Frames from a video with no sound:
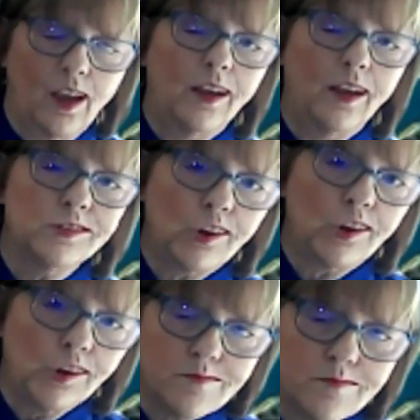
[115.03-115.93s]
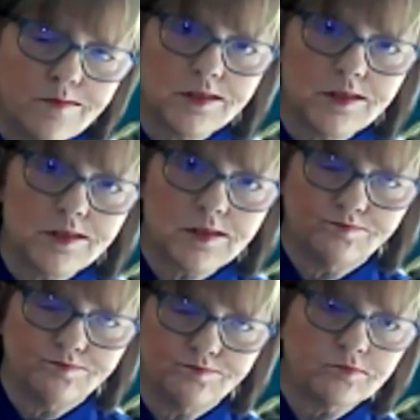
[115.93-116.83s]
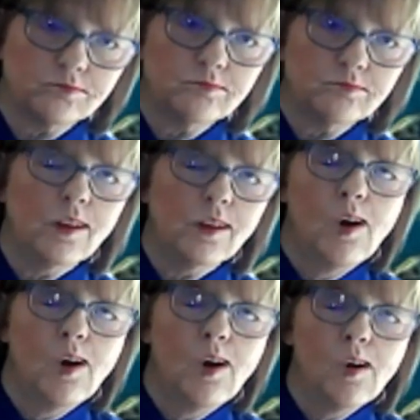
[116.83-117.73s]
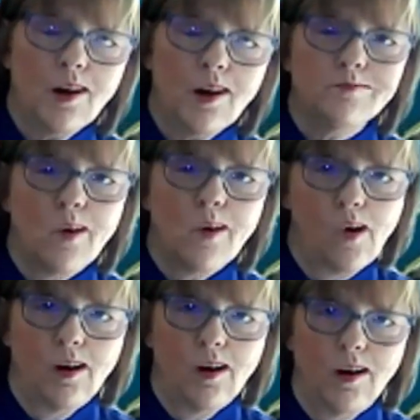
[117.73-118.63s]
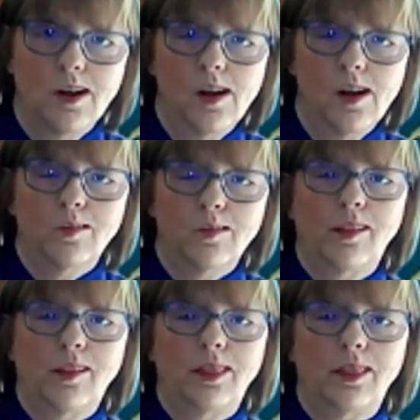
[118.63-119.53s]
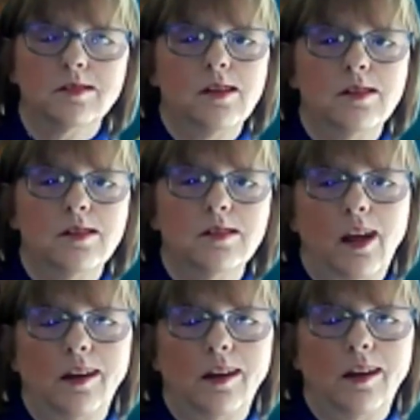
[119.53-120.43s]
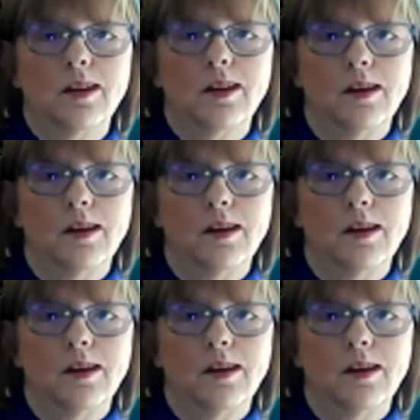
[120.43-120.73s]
As humans, we are born with this innate